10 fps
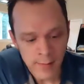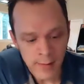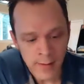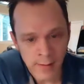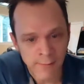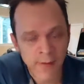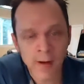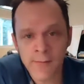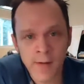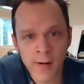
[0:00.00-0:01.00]
is
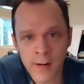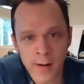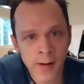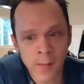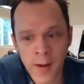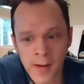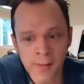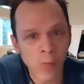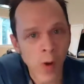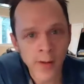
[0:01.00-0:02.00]
very, very
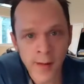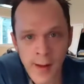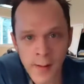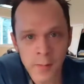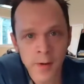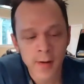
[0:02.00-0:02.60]
inexpensive, one time.